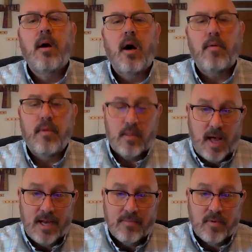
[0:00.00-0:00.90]
of the
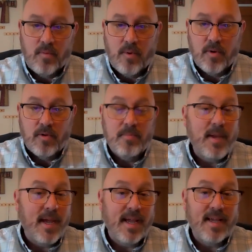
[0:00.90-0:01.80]
light of the world
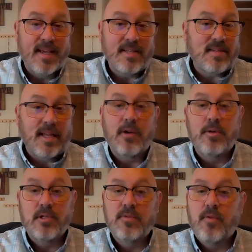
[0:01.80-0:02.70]
being
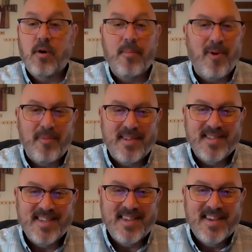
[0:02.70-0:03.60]
extinguished for a
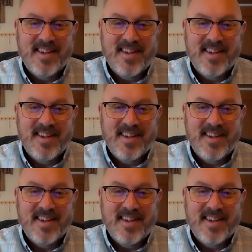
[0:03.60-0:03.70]
moment.